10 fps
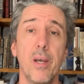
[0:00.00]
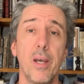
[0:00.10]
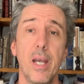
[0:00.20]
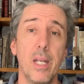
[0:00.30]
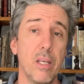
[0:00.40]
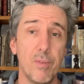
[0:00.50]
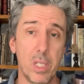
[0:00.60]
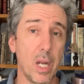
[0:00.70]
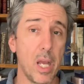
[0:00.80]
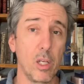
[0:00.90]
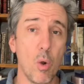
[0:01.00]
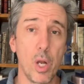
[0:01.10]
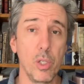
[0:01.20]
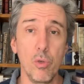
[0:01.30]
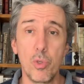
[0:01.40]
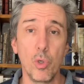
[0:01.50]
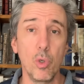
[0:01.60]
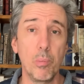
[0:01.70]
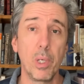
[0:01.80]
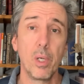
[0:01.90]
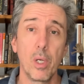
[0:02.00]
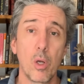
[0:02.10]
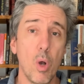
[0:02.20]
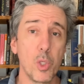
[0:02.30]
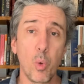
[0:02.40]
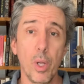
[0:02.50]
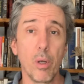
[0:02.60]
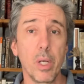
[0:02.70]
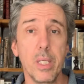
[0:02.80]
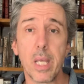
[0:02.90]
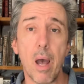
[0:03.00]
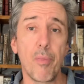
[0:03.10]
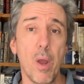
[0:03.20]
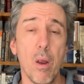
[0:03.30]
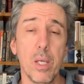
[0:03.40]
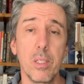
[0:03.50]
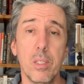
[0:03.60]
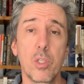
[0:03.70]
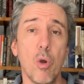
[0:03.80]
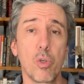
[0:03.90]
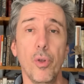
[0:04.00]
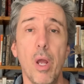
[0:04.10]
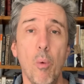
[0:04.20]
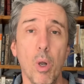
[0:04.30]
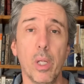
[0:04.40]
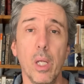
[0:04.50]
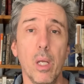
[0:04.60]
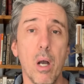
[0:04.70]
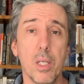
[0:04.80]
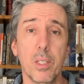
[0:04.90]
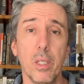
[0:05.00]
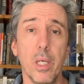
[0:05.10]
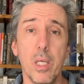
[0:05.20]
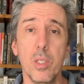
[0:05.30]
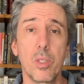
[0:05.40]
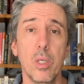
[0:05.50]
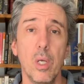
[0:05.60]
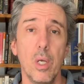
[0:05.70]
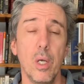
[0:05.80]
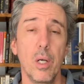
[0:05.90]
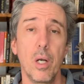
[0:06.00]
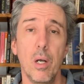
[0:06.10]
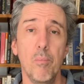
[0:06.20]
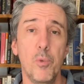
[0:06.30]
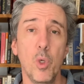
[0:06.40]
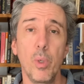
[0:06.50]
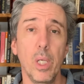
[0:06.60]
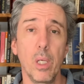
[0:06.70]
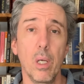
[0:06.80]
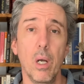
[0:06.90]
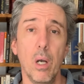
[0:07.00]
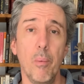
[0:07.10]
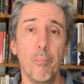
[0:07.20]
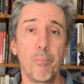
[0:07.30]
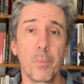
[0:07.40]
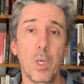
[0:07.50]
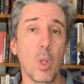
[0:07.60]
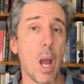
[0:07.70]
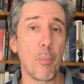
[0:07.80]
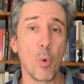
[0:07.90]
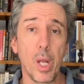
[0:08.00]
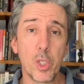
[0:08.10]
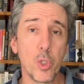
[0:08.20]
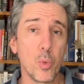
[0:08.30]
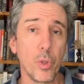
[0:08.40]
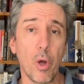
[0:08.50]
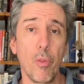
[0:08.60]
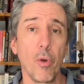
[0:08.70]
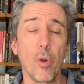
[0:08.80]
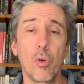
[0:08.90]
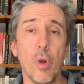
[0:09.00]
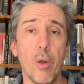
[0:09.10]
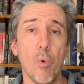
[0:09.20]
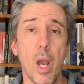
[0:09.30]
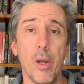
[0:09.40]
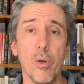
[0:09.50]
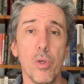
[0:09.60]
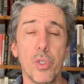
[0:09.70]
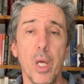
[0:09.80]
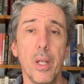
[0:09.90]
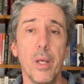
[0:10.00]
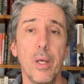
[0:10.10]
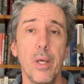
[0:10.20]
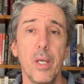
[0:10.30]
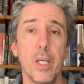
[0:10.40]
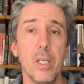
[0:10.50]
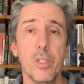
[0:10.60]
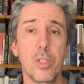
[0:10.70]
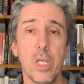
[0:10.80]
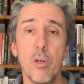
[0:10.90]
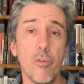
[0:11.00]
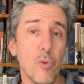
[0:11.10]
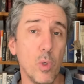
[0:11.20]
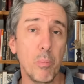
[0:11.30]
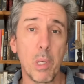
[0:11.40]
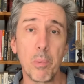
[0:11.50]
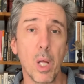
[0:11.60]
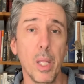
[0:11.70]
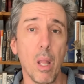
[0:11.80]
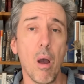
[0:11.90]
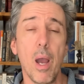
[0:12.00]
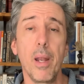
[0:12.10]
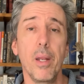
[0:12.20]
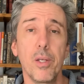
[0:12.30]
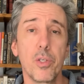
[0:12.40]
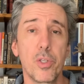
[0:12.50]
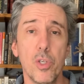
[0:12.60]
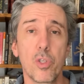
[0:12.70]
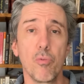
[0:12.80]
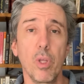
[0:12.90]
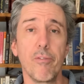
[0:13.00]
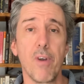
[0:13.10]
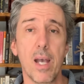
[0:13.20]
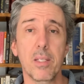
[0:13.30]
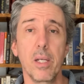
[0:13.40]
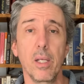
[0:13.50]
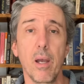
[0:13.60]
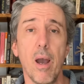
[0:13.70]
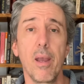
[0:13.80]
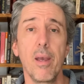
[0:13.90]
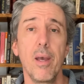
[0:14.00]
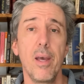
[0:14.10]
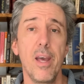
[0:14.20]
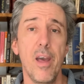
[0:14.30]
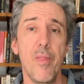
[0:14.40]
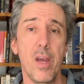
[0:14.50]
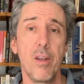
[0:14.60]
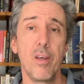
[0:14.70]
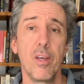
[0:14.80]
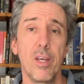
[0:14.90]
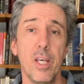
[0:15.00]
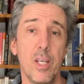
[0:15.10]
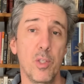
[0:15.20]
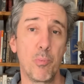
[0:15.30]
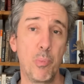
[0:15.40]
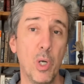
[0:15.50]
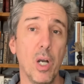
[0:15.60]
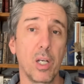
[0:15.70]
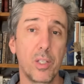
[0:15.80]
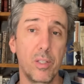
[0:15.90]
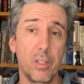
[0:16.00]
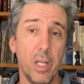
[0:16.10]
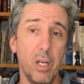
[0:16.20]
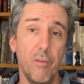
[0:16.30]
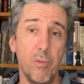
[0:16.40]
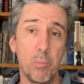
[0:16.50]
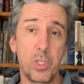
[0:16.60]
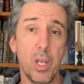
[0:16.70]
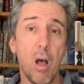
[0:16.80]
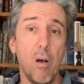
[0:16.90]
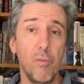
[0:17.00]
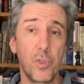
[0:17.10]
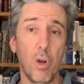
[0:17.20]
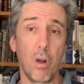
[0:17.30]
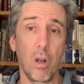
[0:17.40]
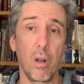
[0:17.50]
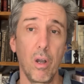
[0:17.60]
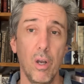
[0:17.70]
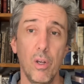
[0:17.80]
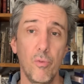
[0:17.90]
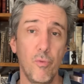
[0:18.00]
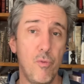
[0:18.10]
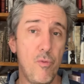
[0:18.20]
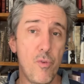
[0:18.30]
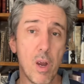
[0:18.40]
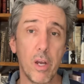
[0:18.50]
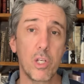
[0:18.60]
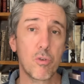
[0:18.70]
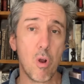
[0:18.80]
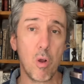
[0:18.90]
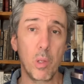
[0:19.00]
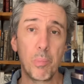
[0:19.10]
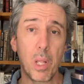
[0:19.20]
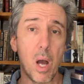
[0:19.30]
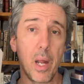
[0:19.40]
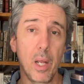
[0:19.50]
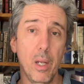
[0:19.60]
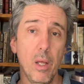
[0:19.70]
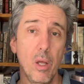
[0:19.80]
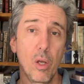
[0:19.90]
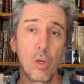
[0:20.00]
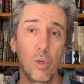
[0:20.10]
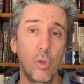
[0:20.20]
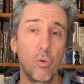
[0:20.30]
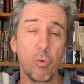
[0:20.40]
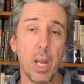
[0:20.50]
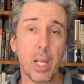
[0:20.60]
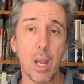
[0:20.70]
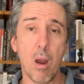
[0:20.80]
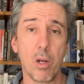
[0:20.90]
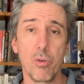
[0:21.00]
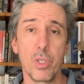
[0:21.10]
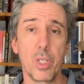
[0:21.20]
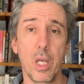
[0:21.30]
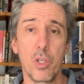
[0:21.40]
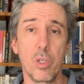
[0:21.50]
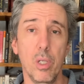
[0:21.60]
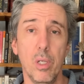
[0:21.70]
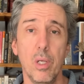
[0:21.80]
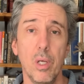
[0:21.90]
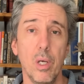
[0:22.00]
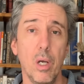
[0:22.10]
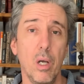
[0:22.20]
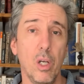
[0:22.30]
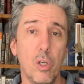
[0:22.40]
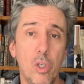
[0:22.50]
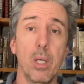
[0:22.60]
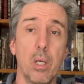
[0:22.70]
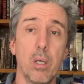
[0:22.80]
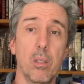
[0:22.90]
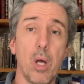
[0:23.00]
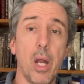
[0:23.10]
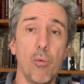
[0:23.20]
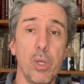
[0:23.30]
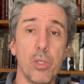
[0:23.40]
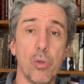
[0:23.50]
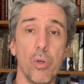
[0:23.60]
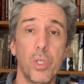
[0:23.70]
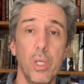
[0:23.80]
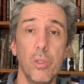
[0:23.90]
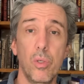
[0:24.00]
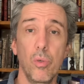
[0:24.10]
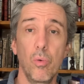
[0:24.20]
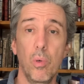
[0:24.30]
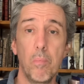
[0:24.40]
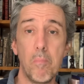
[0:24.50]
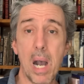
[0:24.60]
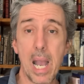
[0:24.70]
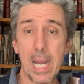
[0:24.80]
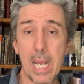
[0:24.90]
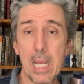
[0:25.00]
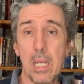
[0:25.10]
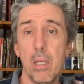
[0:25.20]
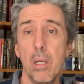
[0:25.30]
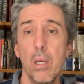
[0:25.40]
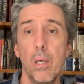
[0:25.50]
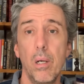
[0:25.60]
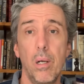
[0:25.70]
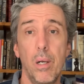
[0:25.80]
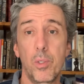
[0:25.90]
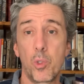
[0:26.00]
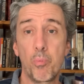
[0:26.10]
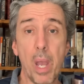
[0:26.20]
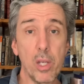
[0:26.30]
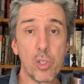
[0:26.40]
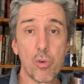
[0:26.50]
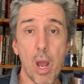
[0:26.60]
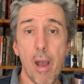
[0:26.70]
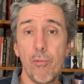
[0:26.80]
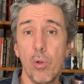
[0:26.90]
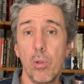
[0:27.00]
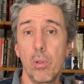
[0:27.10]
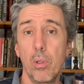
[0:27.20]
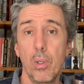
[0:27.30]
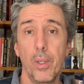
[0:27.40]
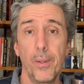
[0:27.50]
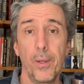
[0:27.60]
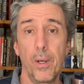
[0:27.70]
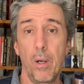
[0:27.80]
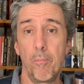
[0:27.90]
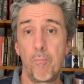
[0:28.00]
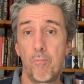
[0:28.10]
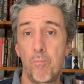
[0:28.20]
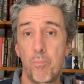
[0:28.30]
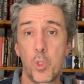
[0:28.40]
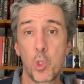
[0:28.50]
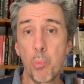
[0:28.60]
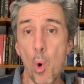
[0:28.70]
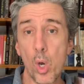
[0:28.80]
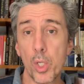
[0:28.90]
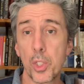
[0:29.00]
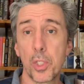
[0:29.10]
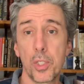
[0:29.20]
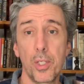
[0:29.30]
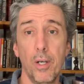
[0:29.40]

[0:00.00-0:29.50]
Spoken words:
And even today, you go on YouTube, go on Twitter, he's out there, he's social networking constantly. He's doing collaborations with other great writers, and he's interviewing people online, and just a really fascinating guy. And then his books in and of themselves are very strongly plotted, great characterization, a lot of research into mining, space travel, sports,